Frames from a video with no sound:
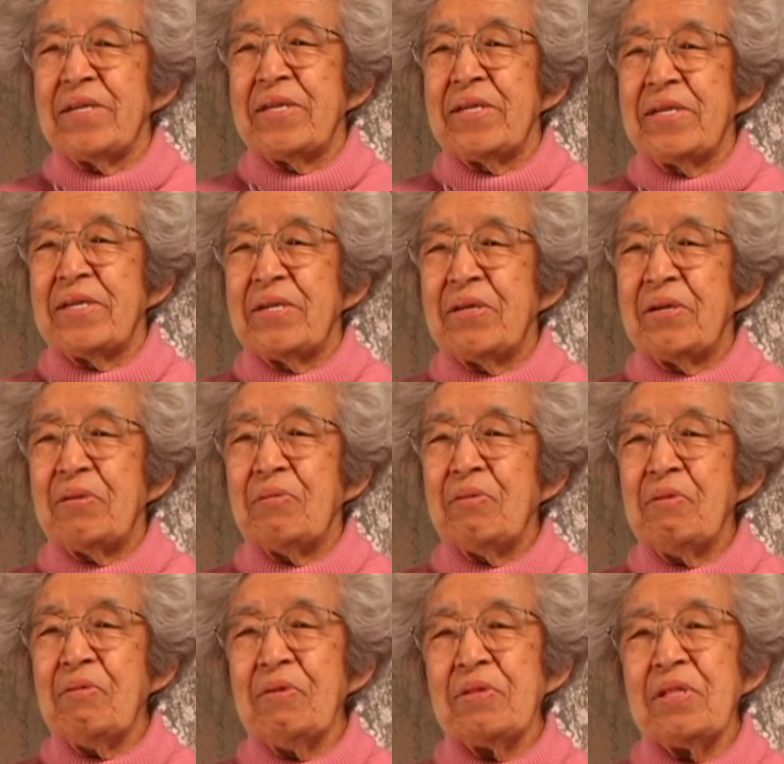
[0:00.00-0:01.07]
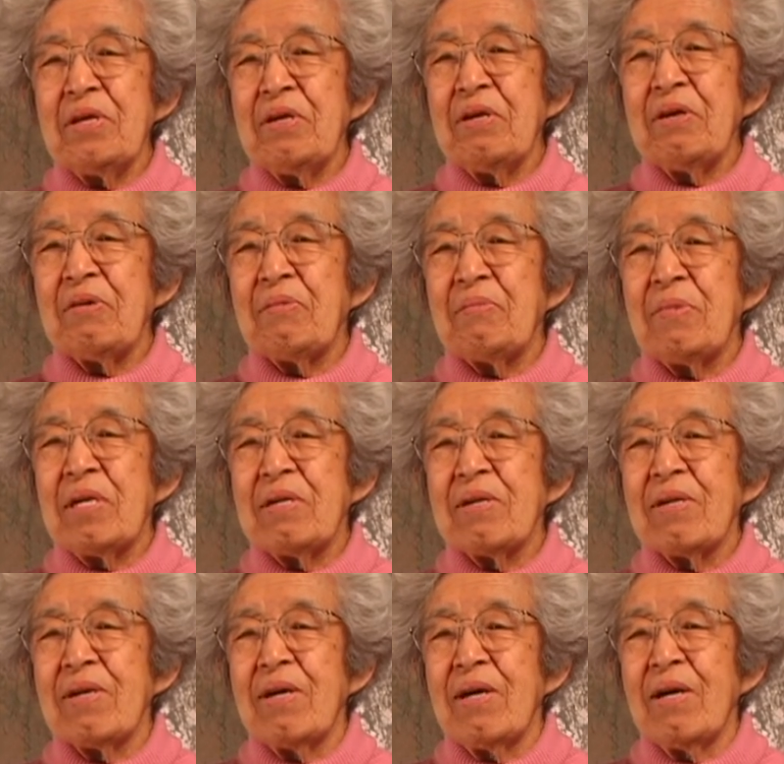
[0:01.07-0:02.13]
we were there about
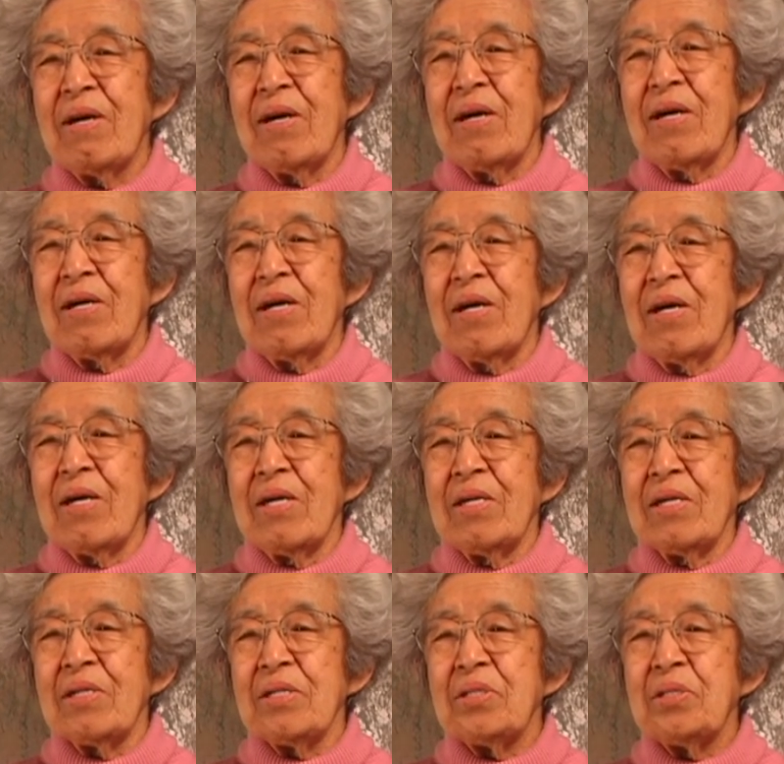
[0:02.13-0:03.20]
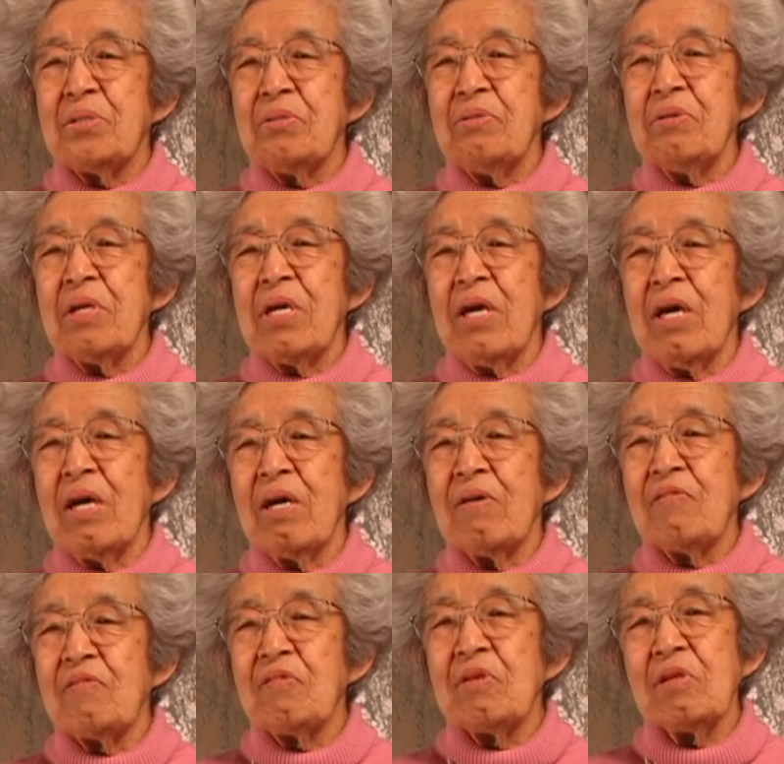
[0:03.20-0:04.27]
2.5
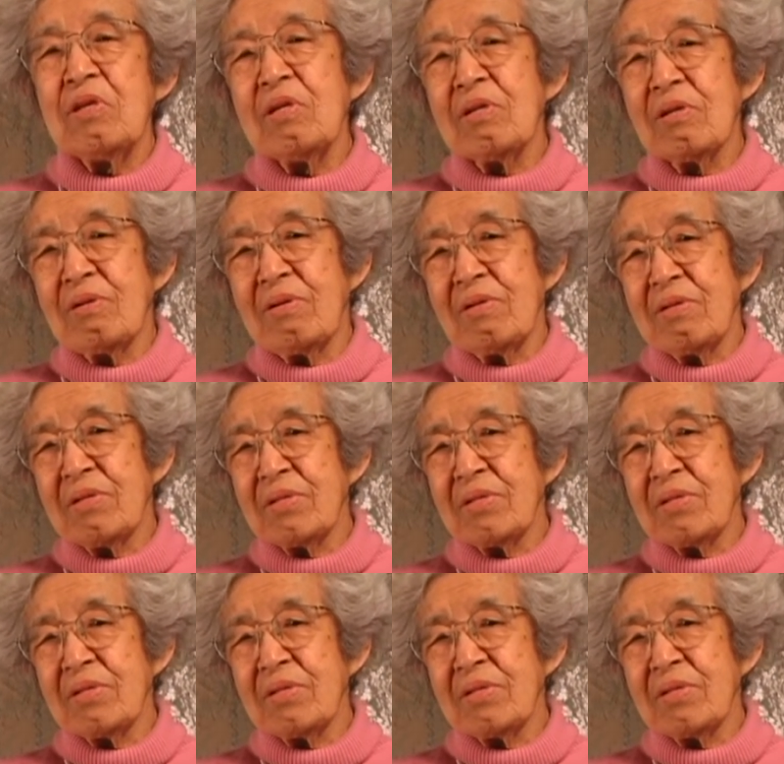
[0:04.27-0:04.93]
years,